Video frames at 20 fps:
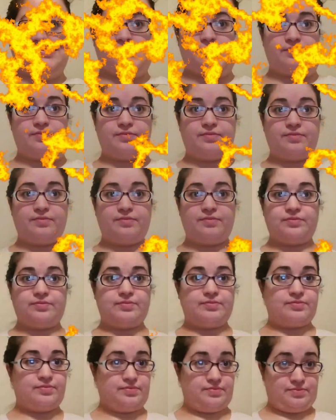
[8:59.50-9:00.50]

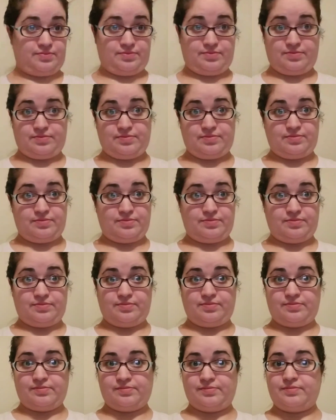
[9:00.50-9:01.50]

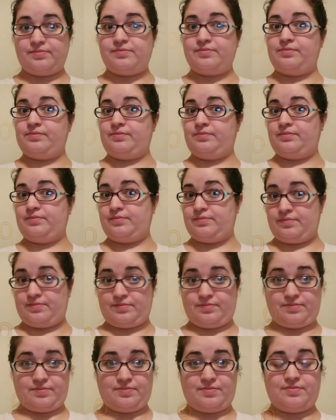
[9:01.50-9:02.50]

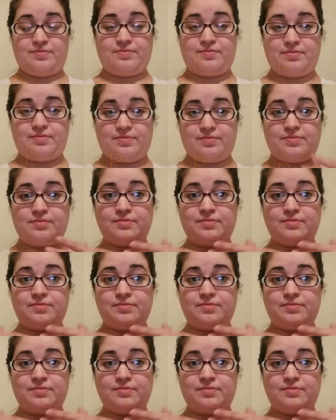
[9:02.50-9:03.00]
No one is speaking in this clip.